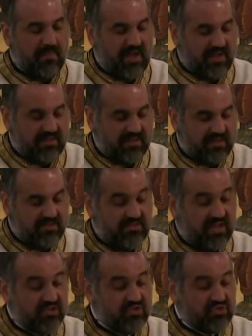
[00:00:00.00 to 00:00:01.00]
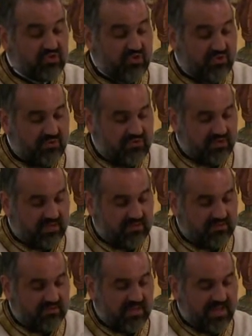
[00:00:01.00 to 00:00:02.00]
mockings and
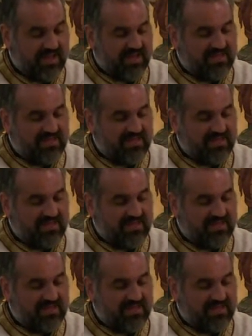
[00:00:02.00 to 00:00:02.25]
scourgings,